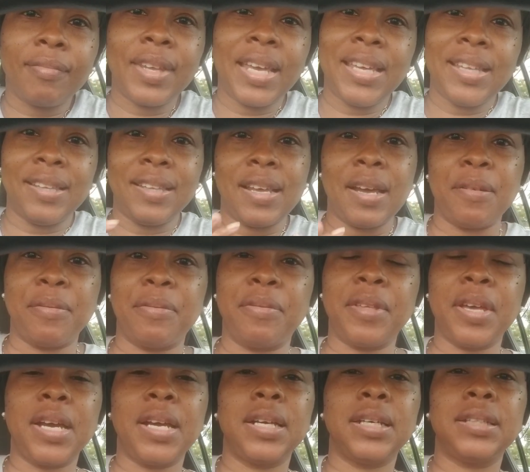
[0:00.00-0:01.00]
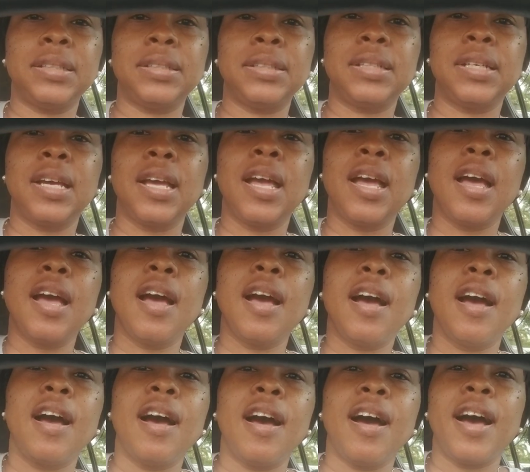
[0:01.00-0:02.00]
in depth, and
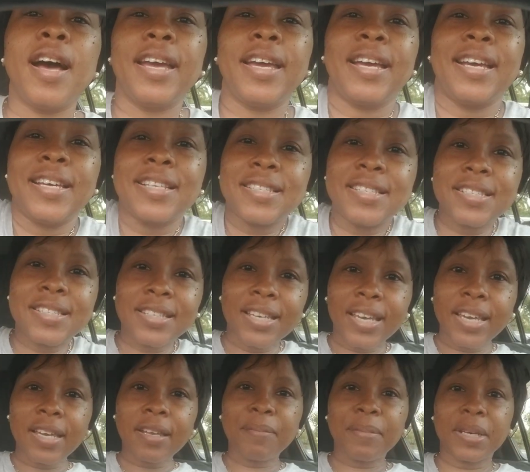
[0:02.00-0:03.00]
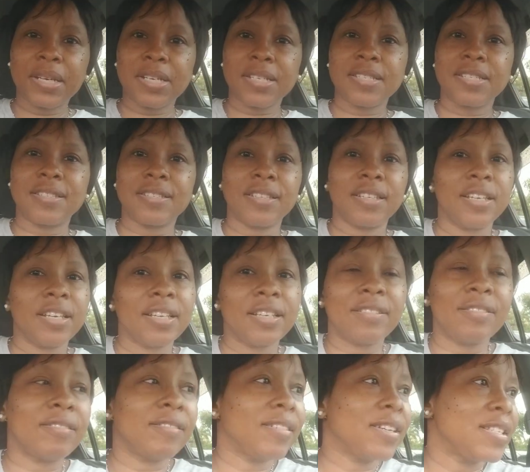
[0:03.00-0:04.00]
I hesitate because, you
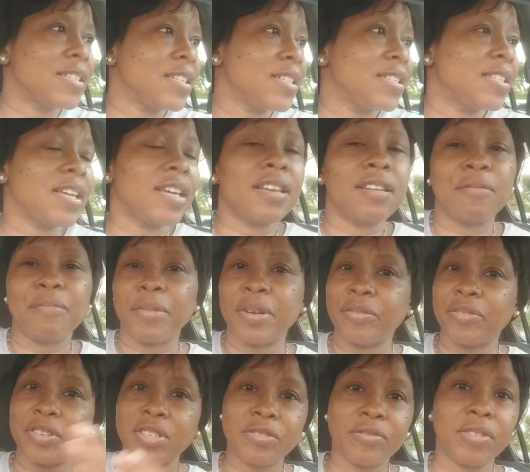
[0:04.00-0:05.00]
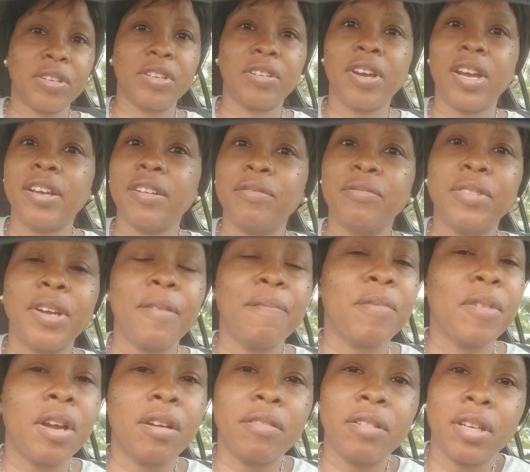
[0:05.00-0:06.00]
know, as I said in my first video, I'm
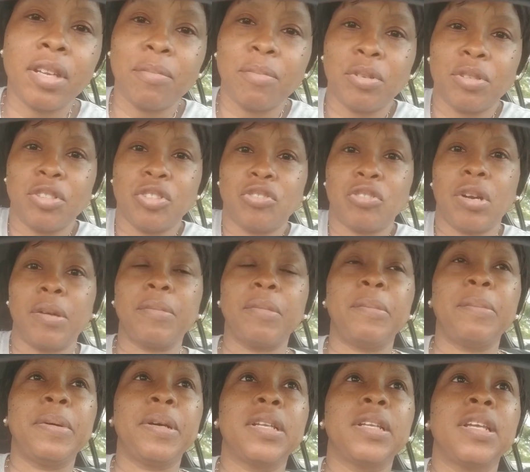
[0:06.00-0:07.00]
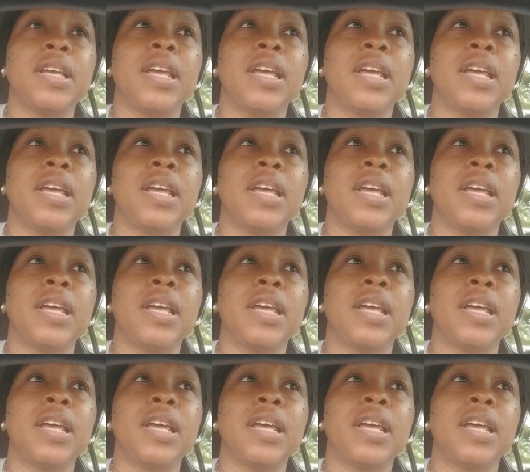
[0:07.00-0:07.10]
not really about the drama, but